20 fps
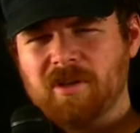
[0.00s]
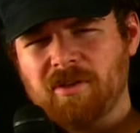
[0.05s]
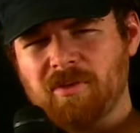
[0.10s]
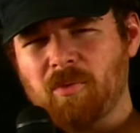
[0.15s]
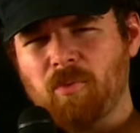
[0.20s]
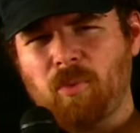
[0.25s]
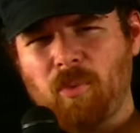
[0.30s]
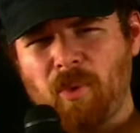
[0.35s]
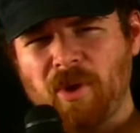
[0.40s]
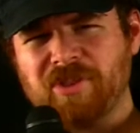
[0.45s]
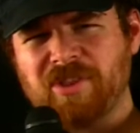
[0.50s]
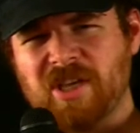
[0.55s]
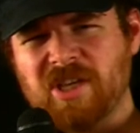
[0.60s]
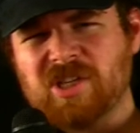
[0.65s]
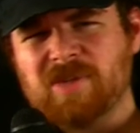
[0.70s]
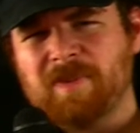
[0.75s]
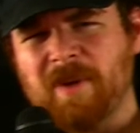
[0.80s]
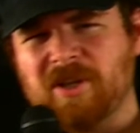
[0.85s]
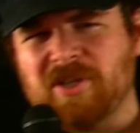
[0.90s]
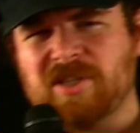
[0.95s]
what they
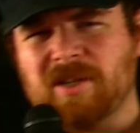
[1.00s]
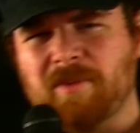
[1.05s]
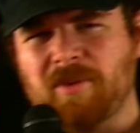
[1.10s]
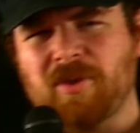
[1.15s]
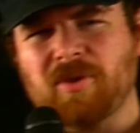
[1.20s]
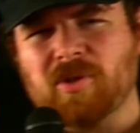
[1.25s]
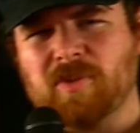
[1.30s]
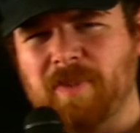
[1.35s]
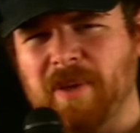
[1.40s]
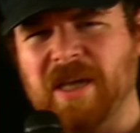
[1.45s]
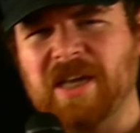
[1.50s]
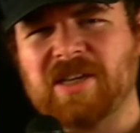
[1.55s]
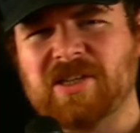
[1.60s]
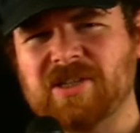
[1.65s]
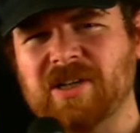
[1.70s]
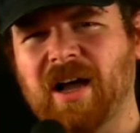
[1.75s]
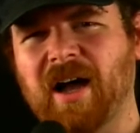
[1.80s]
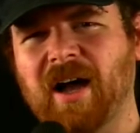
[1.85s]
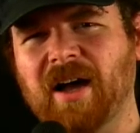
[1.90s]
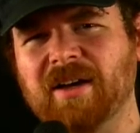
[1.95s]
spent some of those
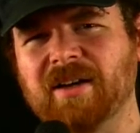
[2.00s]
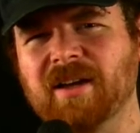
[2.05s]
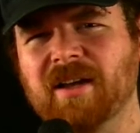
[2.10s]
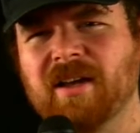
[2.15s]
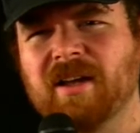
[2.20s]
picks on.